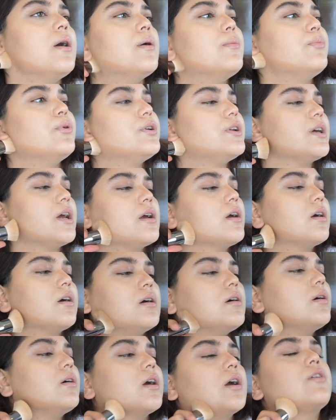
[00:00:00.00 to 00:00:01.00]
putting
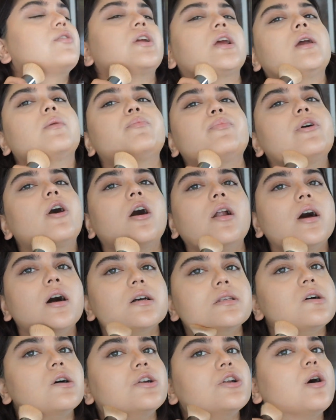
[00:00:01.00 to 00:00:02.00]
cream
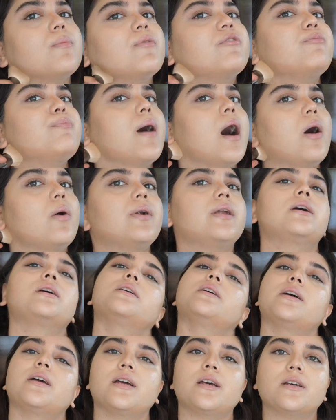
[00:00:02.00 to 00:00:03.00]
products on top of
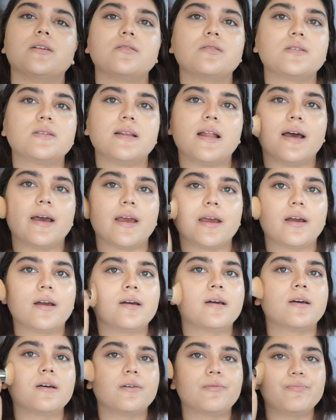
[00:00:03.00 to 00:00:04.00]
powder is
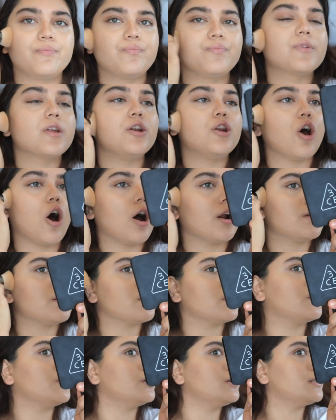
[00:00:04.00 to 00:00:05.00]
like
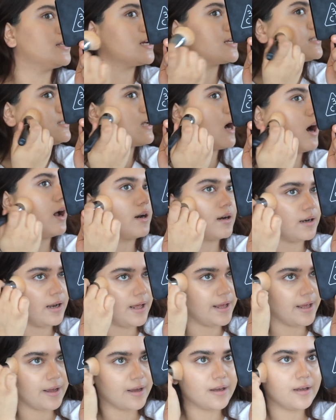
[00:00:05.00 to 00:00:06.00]
not good. They start
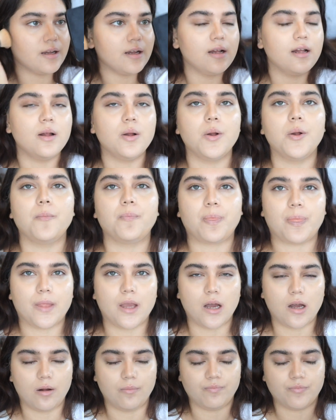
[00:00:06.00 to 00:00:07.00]
like
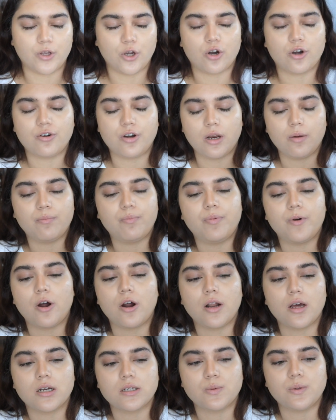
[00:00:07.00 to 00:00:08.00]
your cream
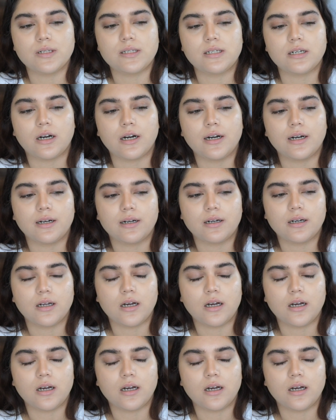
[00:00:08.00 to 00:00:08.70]
products will start